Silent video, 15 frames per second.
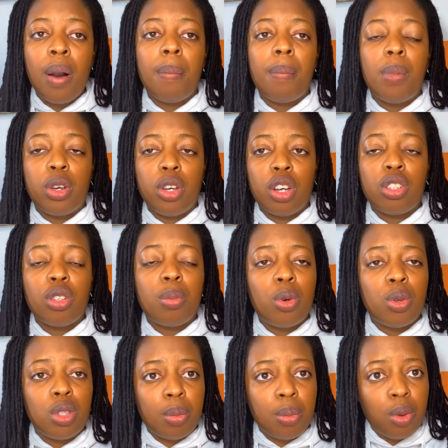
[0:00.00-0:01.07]
but you're
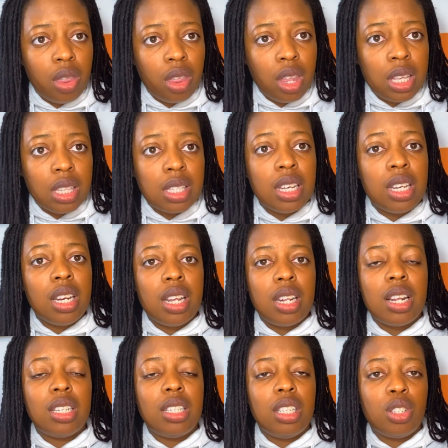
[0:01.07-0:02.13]
supposed to put things in it
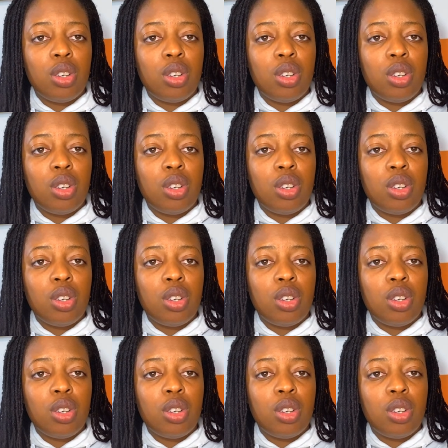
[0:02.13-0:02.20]
that is